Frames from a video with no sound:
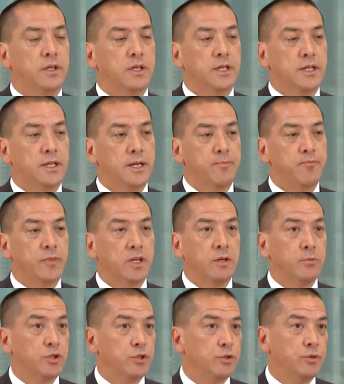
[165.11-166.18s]
It
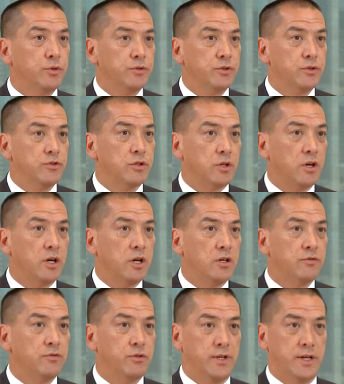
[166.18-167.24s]
matures in July
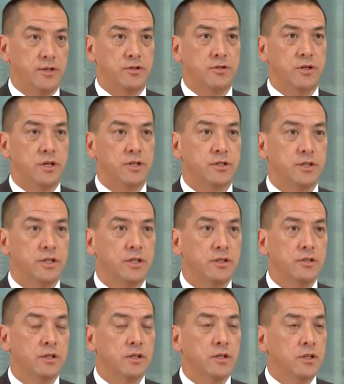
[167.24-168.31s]
of 2019.